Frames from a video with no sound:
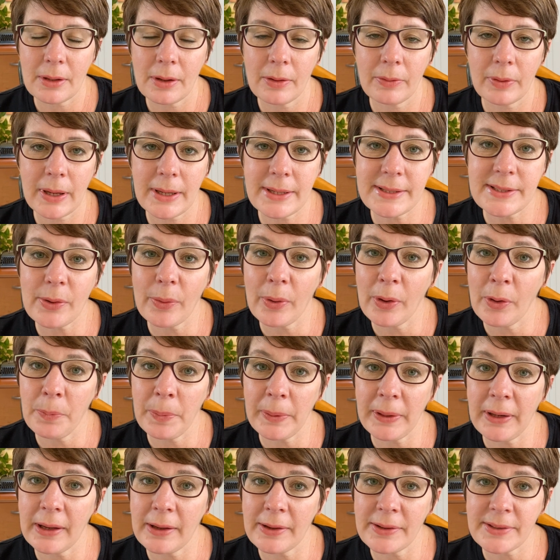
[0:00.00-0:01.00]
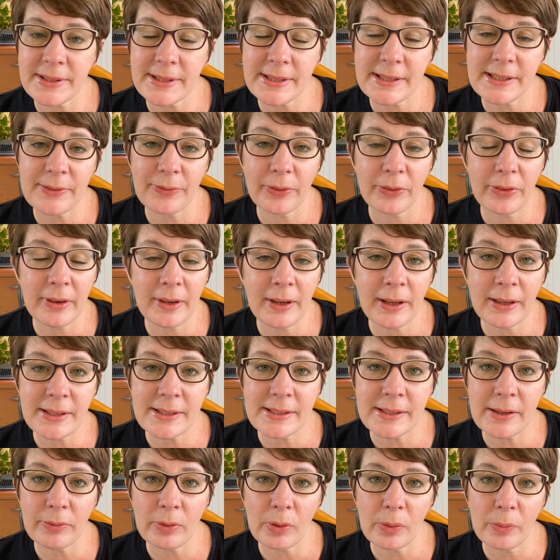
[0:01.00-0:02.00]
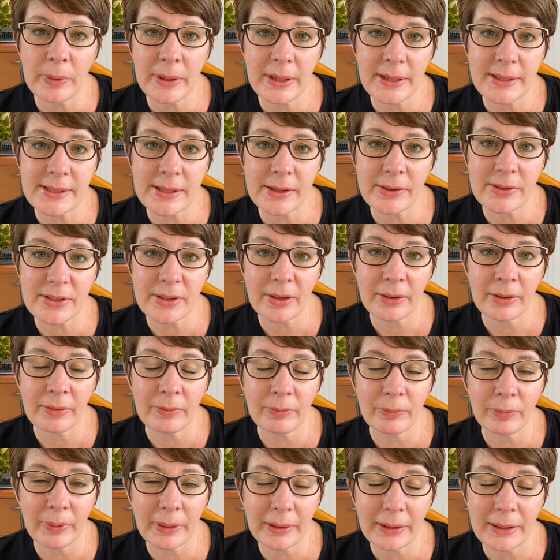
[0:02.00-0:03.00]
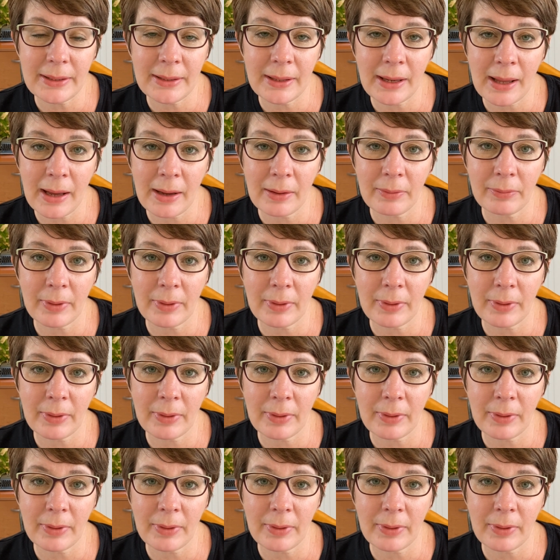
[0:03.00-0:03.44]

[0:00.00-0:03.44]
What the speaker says: Okay, so open houses. For the next several weeks, those are really not